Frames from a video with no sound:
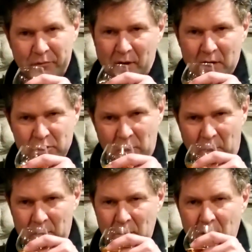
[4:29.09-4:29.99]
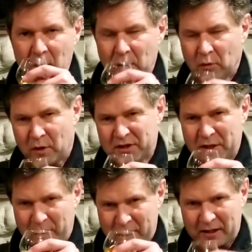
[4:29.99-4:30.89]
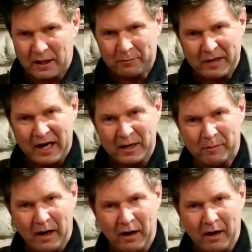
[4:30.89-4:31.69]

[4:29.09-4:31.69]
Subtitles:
So when I say we get down behind the bar